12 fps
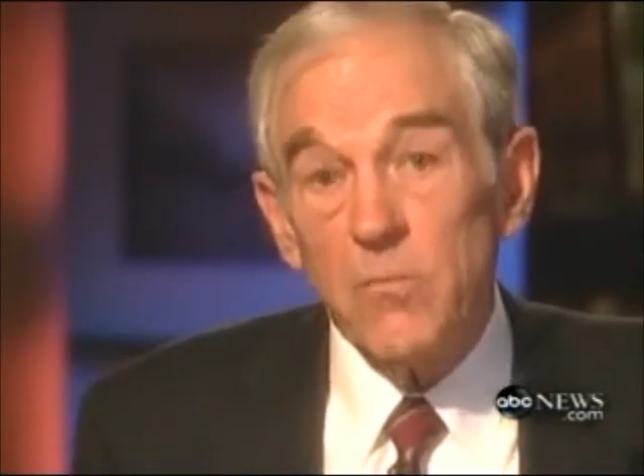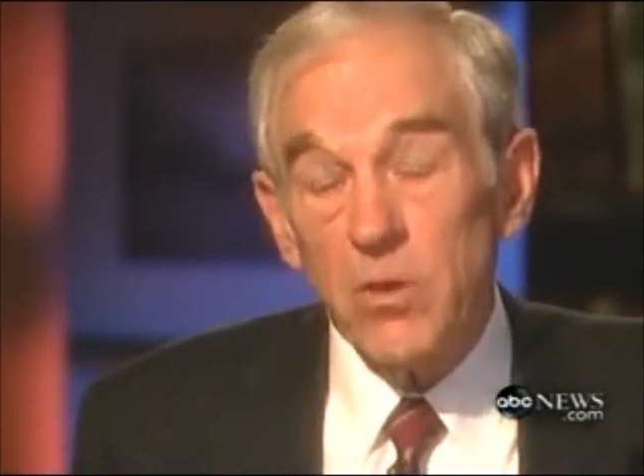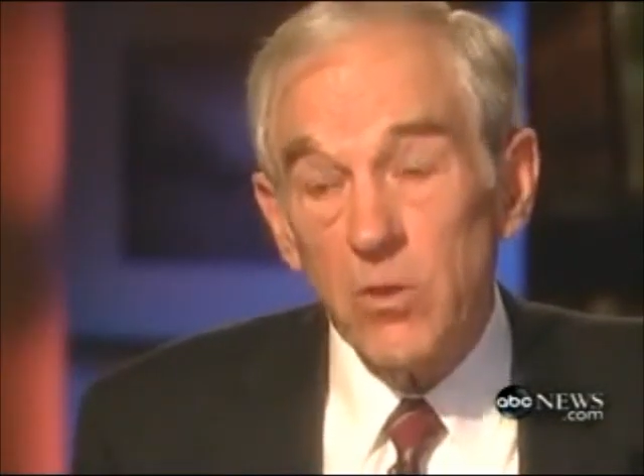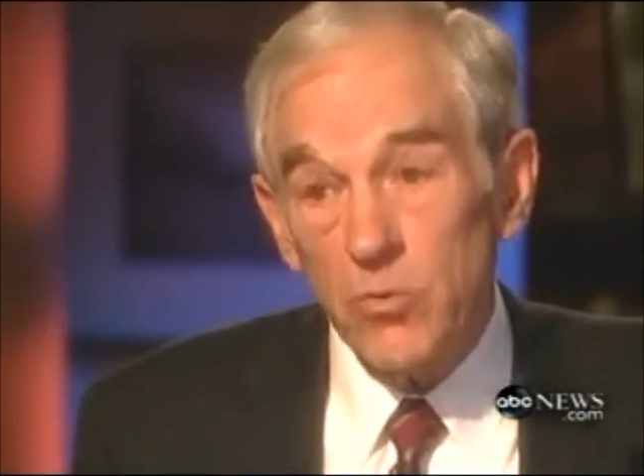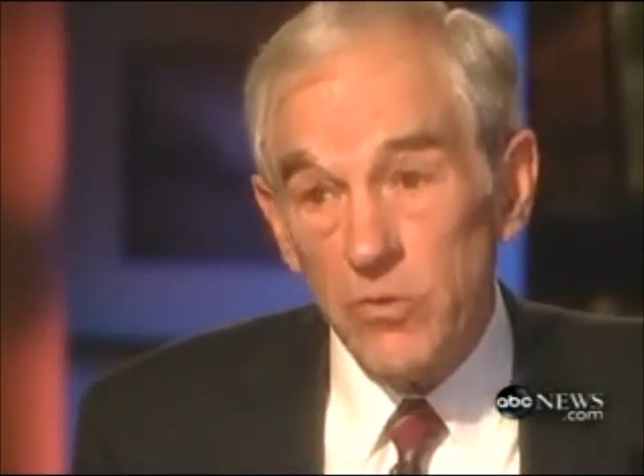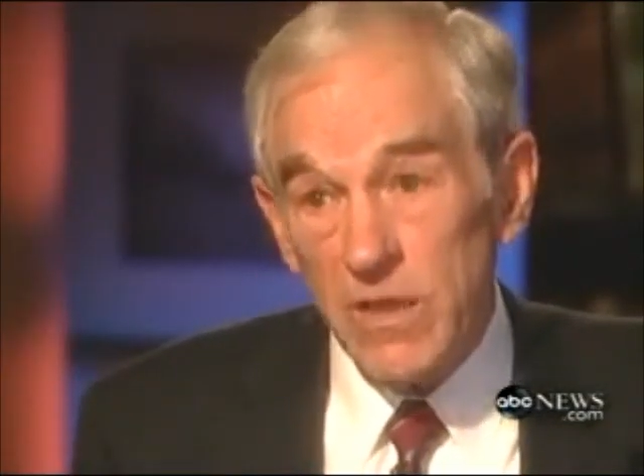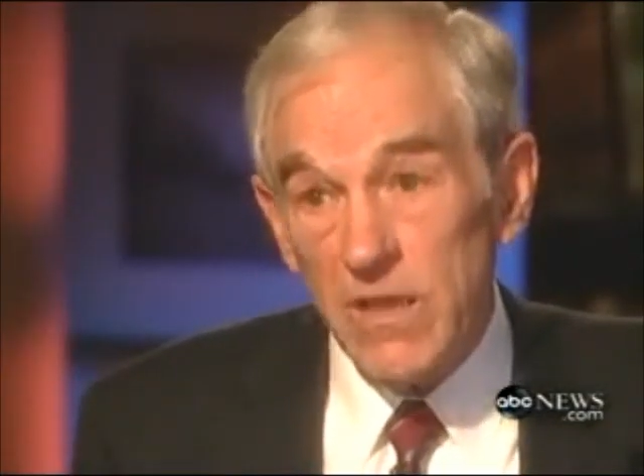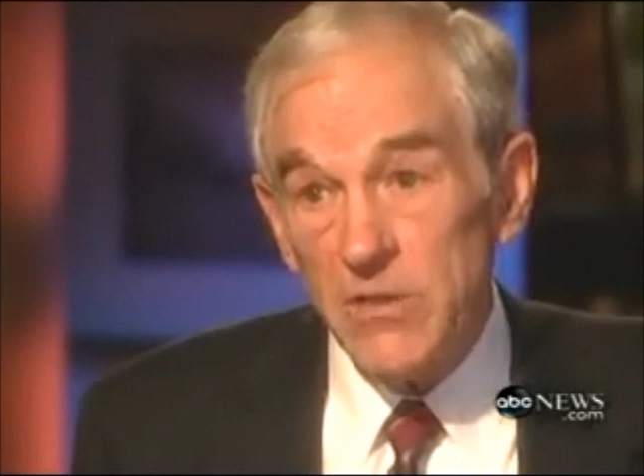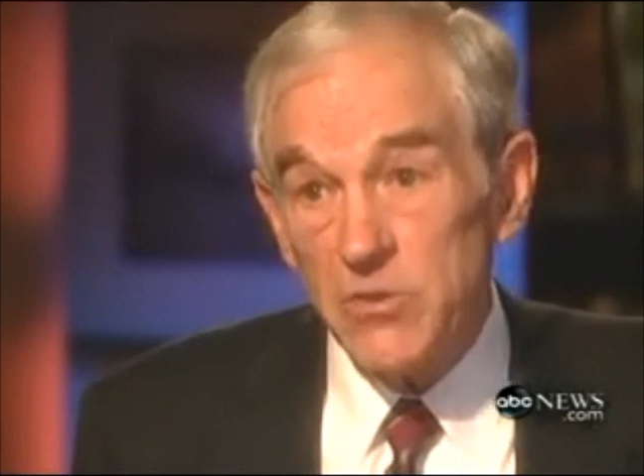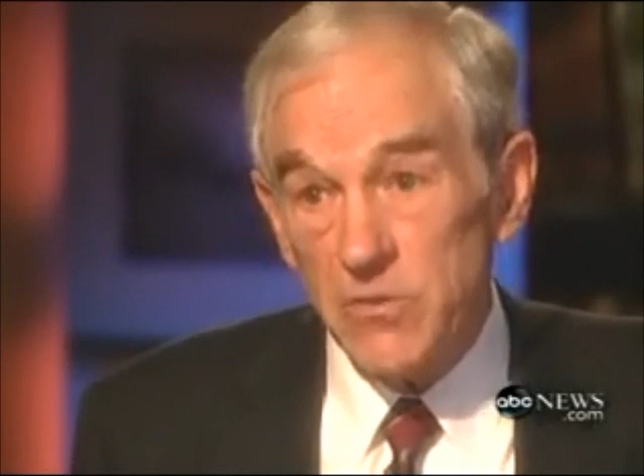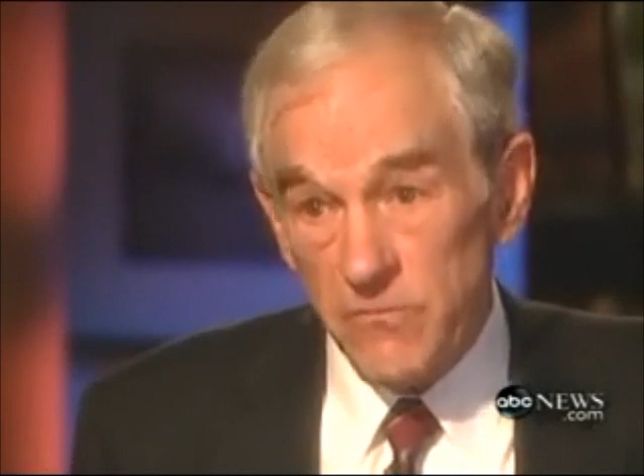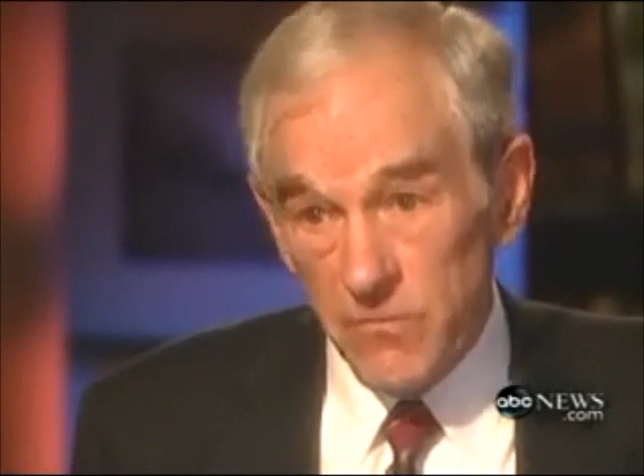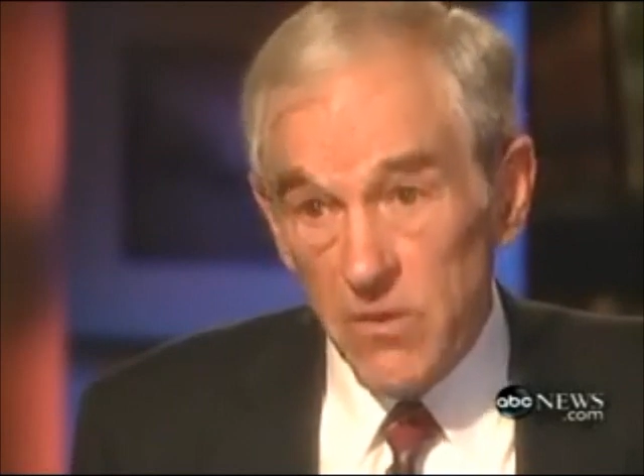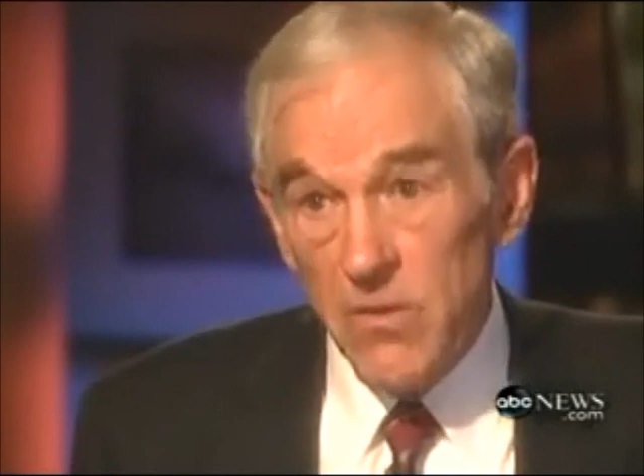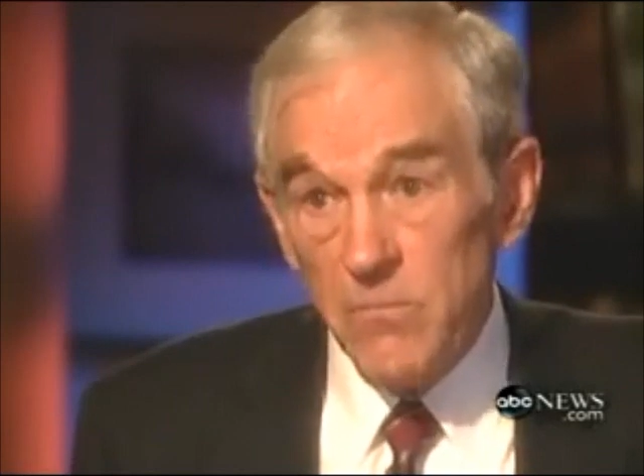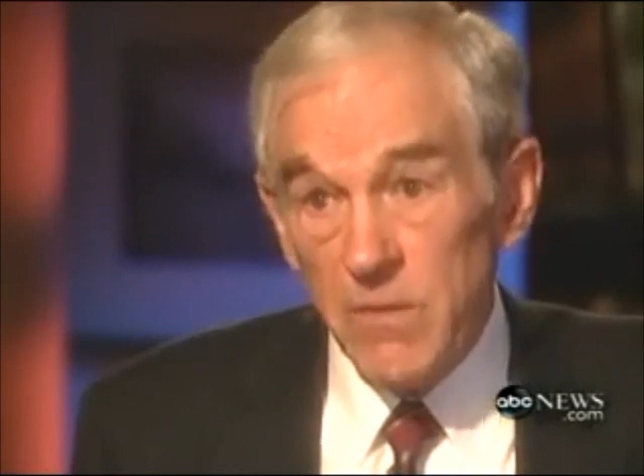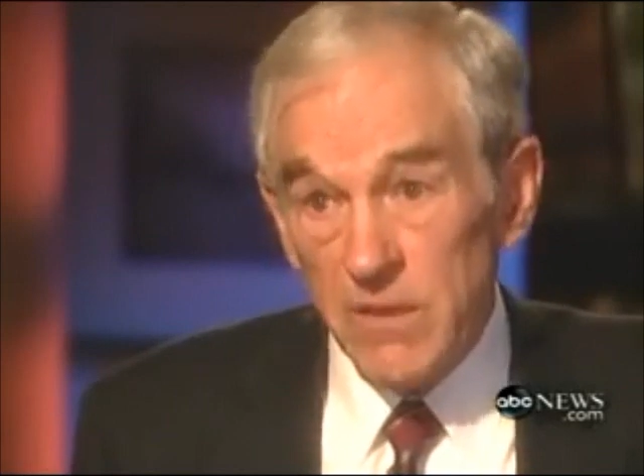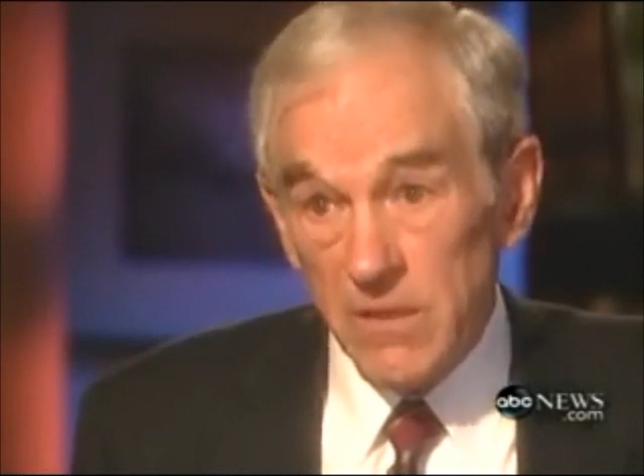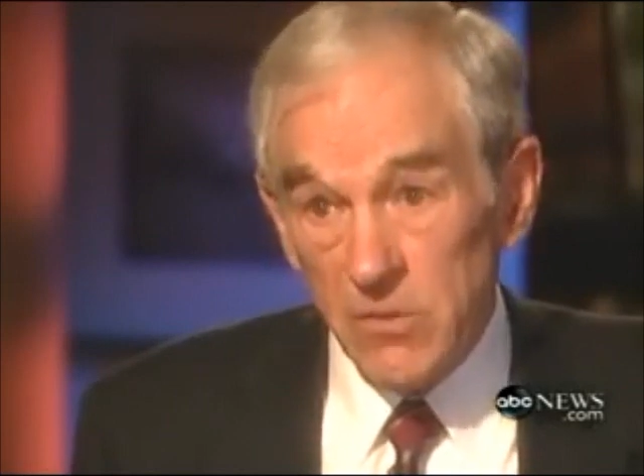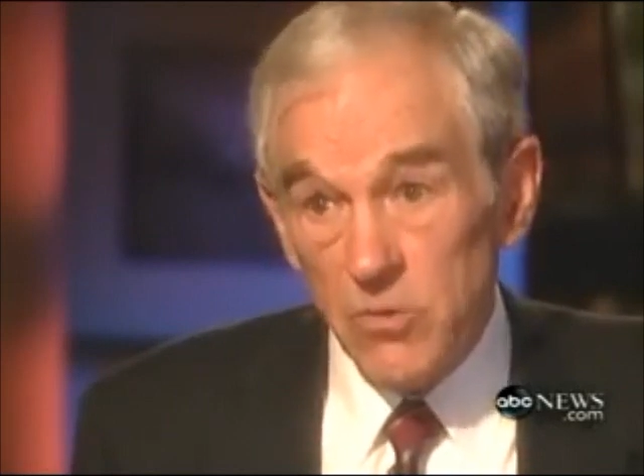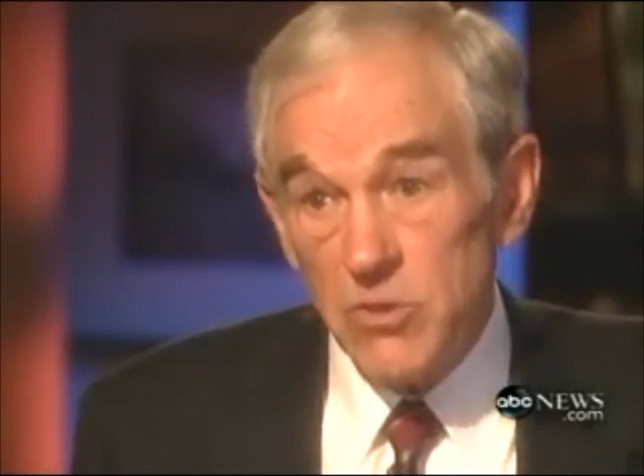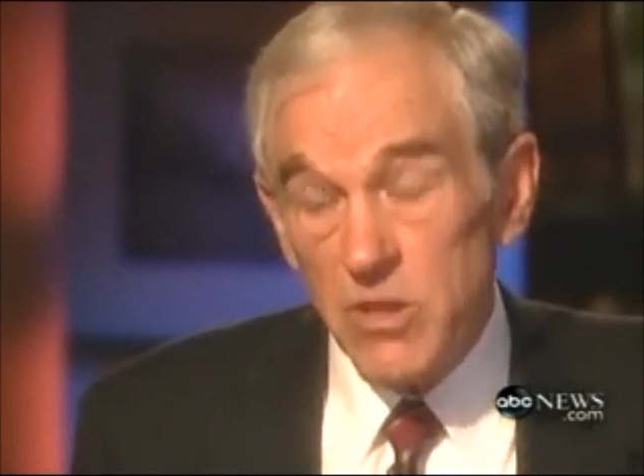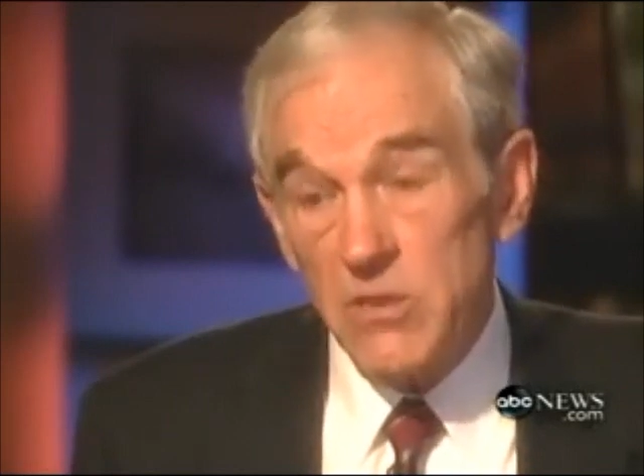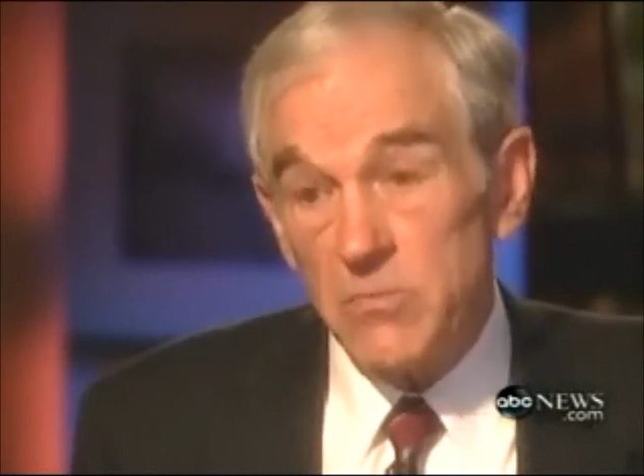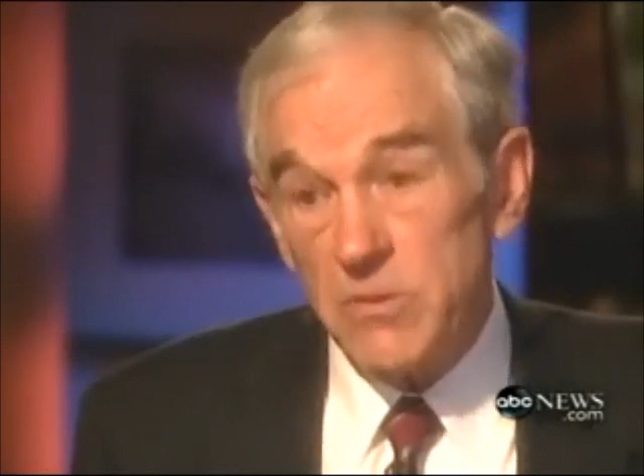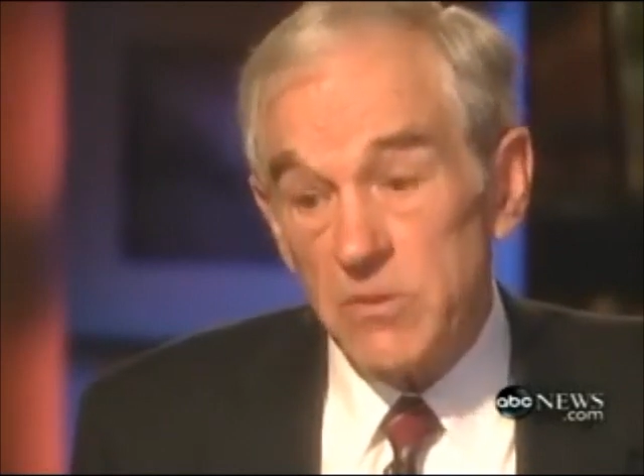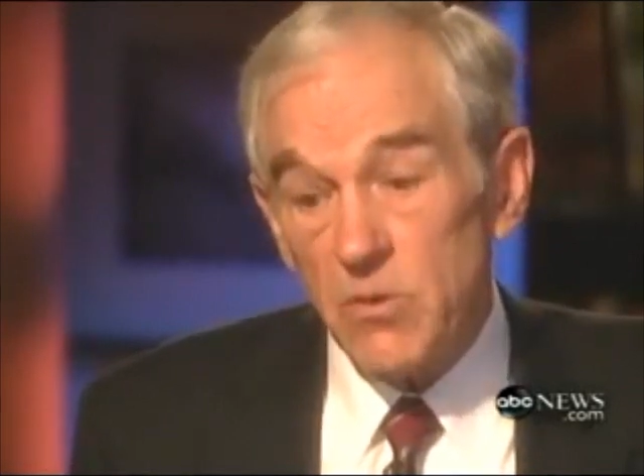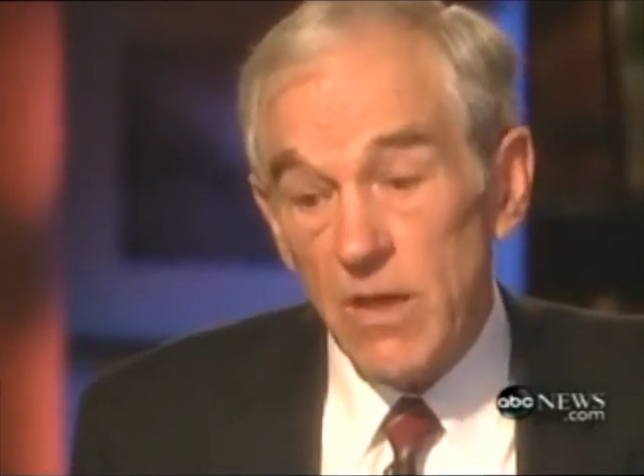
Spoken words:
below the age of making good judgments.